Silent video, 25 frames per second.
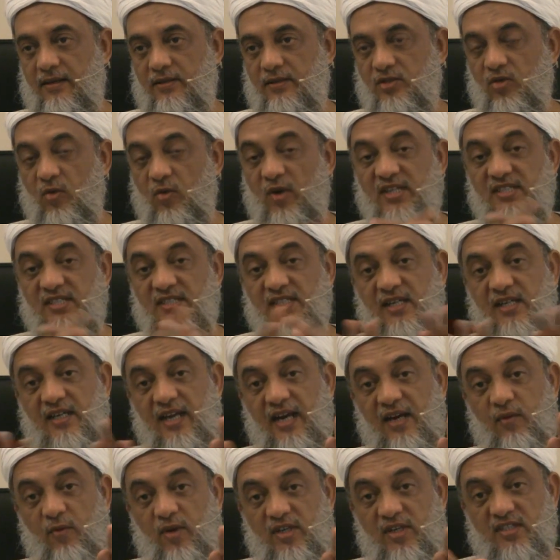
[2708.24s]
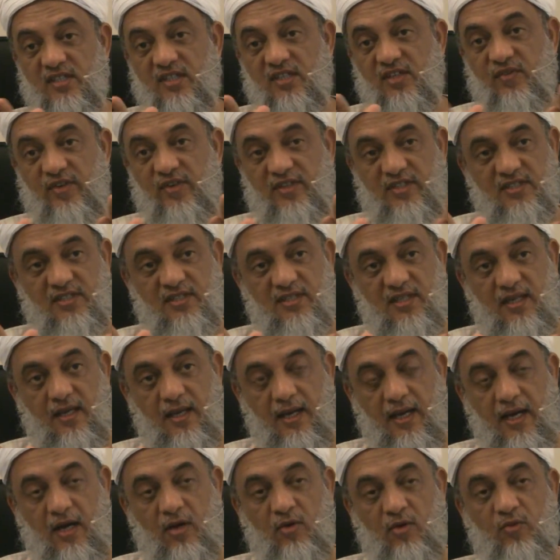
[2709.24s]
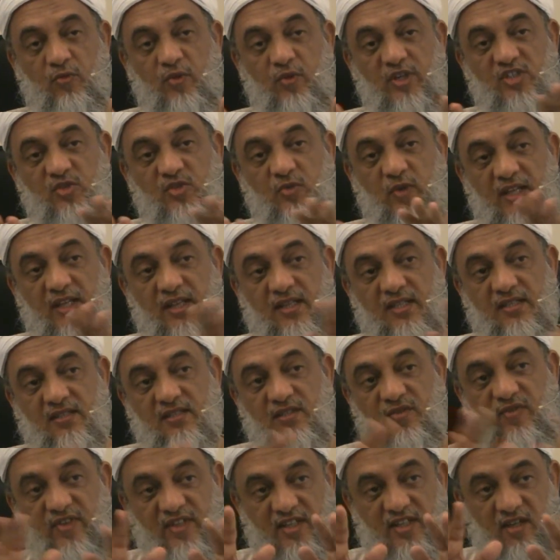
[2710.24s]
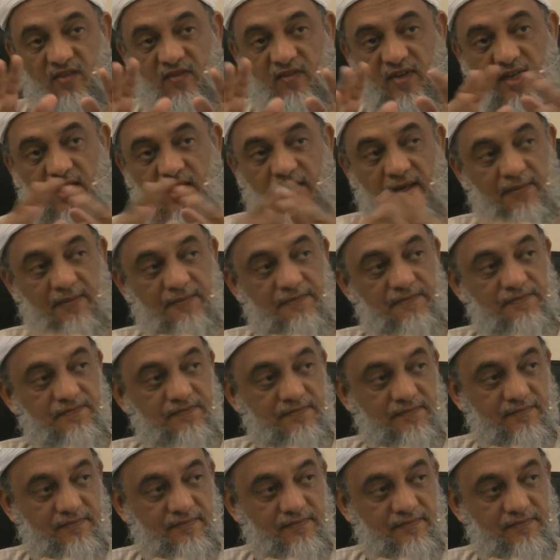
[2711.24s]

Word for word: So what is the cry? What is the difference? How which wealth is the fadl of Allah?